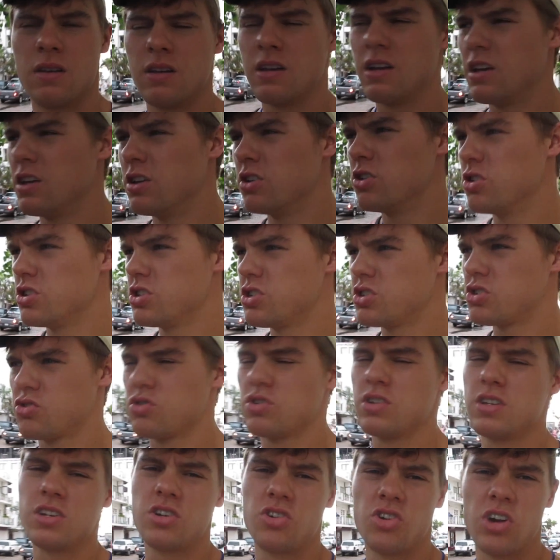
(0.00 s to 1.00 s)
Hillary's
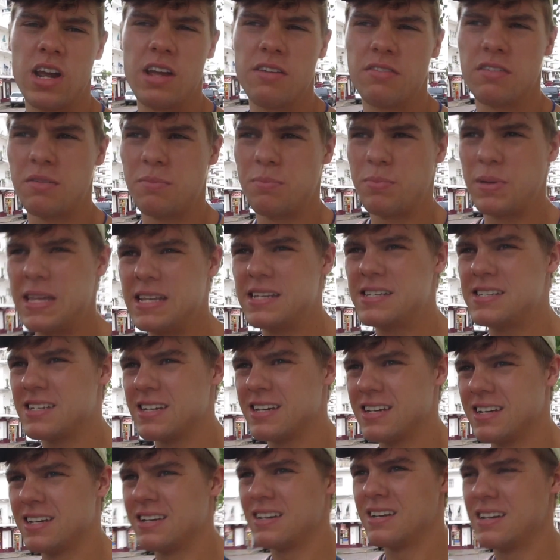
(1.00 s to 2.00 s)
really craving
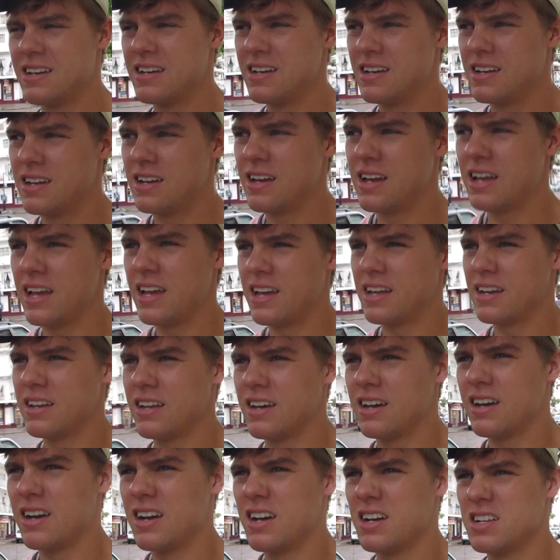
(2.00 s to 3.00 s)
pizza, and
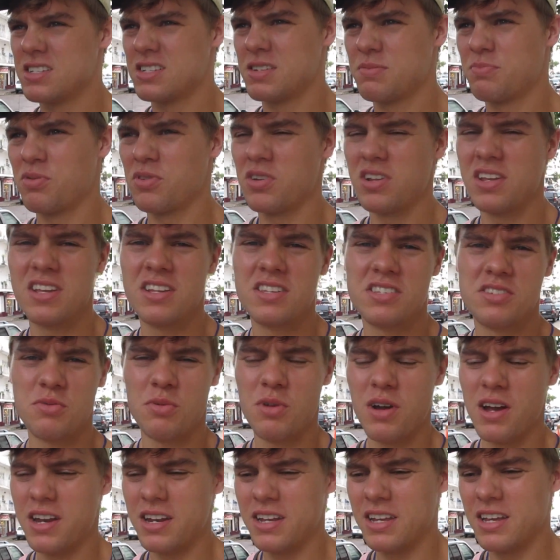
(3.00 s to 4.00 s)
it's a pretty easy
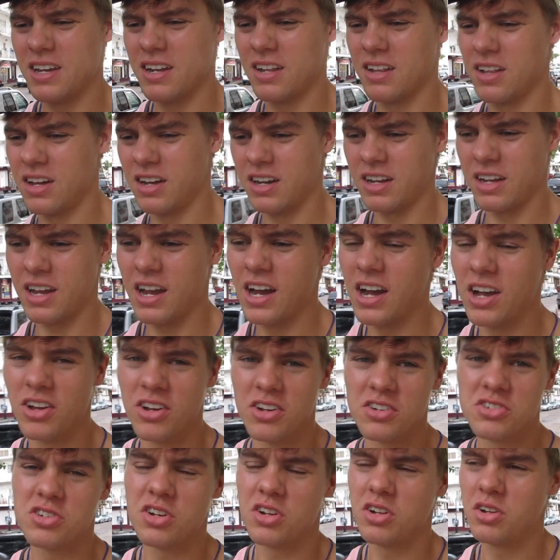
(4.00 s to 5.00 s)
way to get a lot of
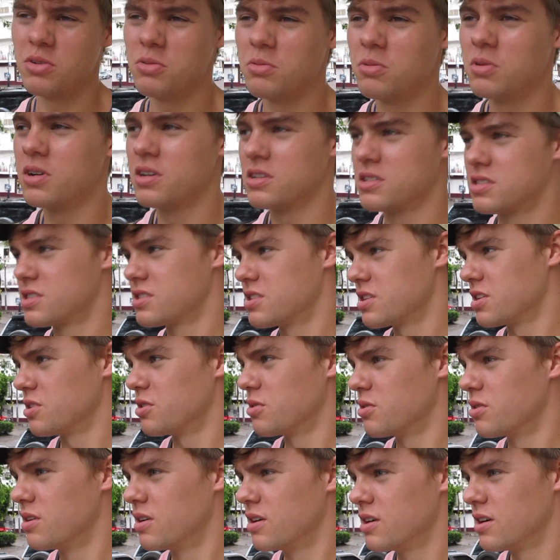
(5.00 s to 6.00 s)
calories all at once,
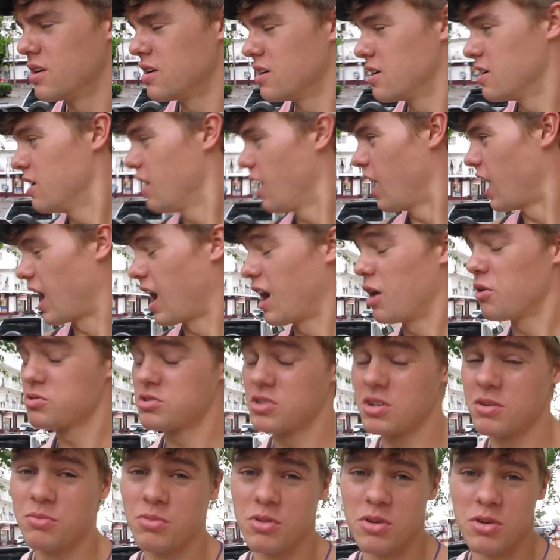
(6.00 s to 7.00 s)
so I was
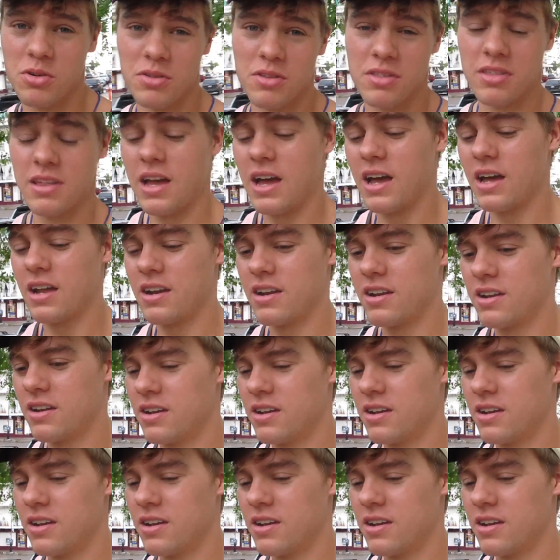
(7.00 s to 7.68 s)
on board with that.